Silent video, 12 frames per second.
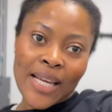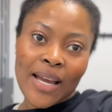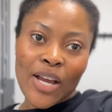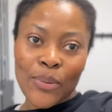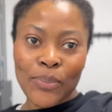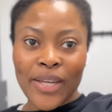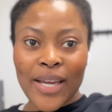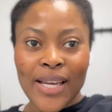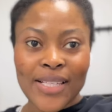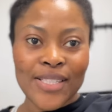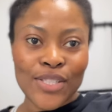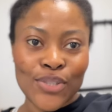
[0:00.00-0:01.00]
I hope you
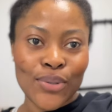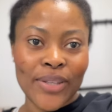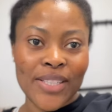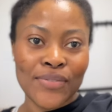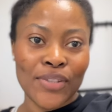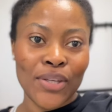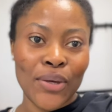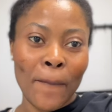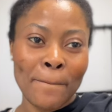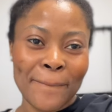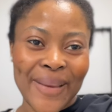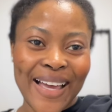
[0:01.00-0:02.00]
guys enjoyed this video.
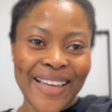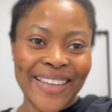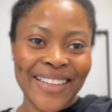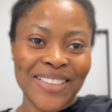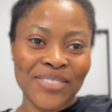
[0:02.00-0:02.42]
Bye.